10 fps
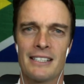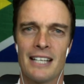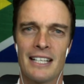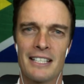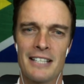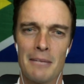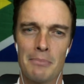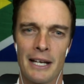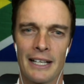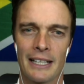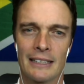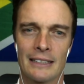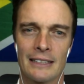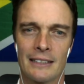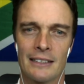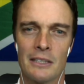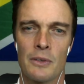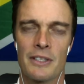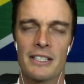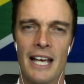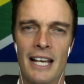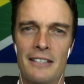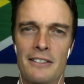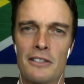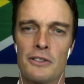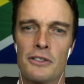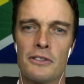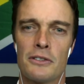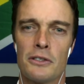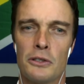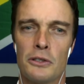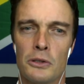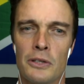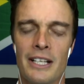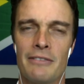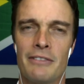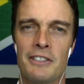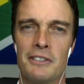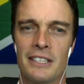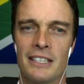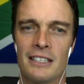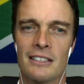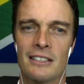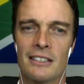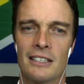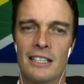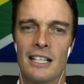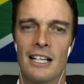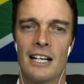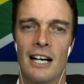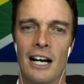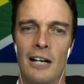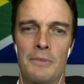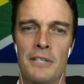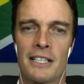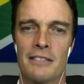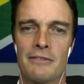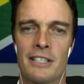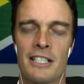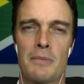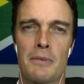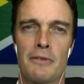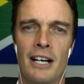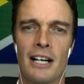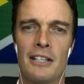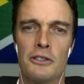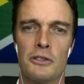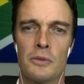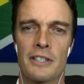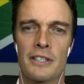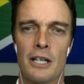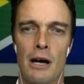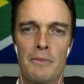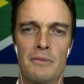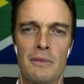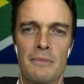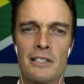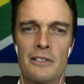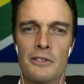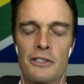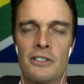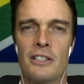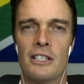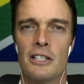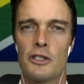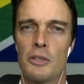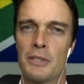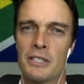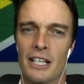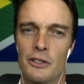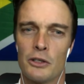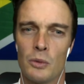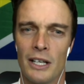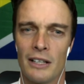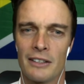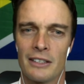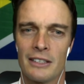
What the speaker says: and estate planning, with a tailored solution to your individual needs. Our objective is to provide you with an optimum solution to protect your wealth.